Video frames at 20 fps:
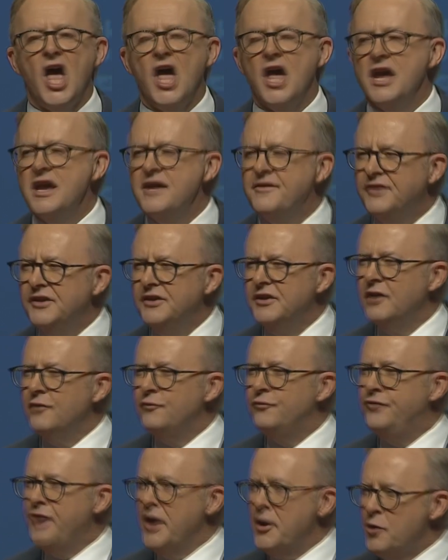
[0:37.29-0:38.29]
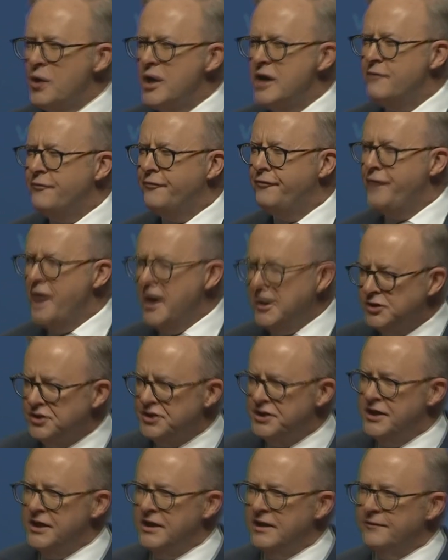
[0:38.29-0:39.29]
Even the very
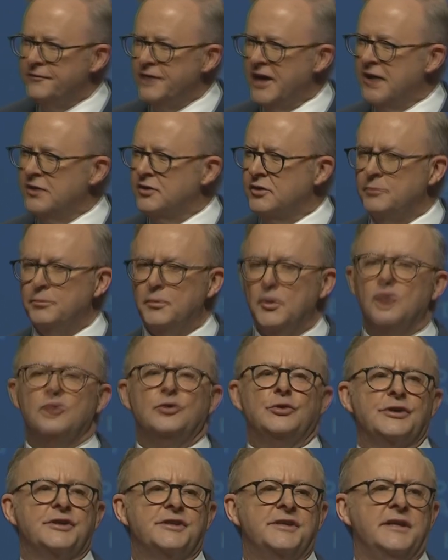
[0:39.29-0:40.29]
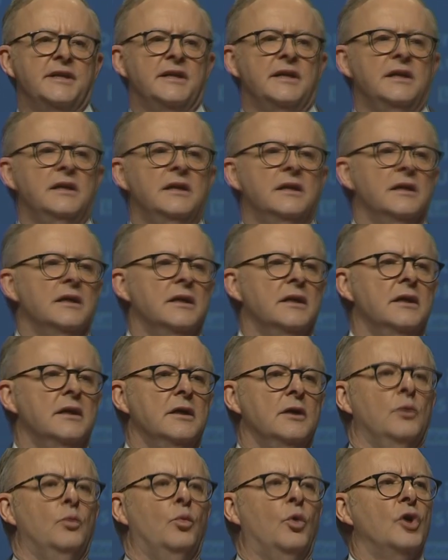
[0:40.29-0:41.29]
functioning of our democracy
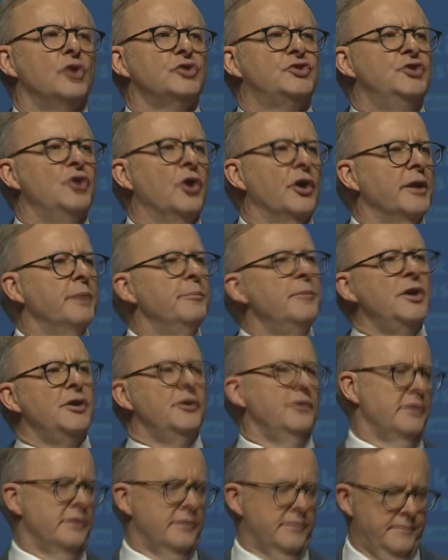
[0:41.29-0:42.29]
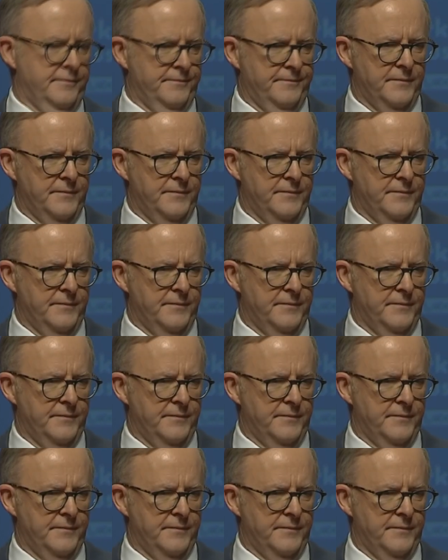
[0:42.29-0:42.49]
was not immune